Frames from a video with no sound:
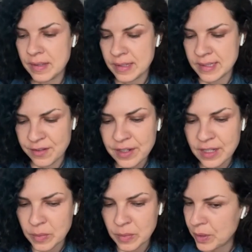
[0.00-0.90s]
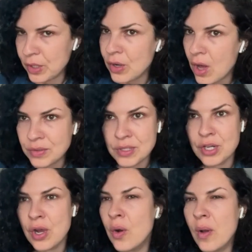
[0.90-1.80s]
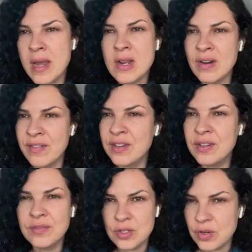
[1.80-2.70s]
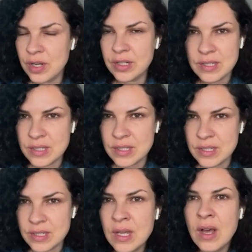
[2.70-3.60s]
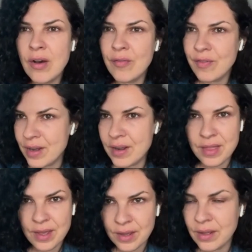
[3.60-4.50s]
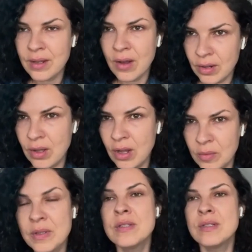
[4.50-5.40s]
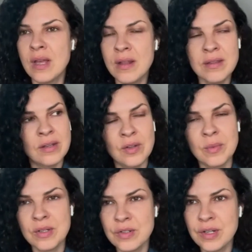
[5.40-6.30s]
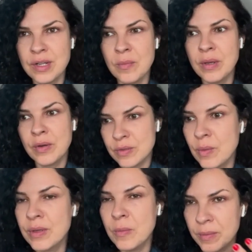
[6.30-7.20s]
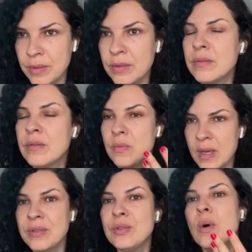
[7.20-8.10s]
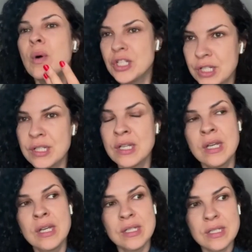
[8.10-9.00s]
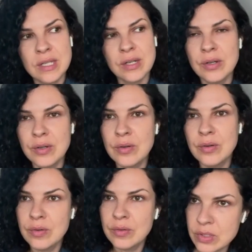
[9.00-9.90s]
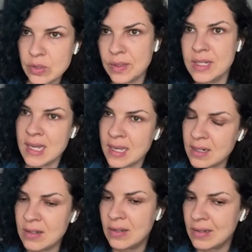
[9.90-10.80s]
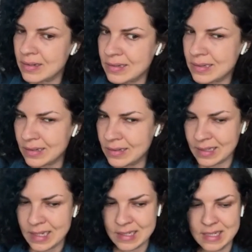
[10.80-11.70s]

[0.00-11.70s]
it's difficult, but we do not show any graphic visuals of anything at all, almost at the documentary, because we want people to be able to watch it. So we decided on a kind of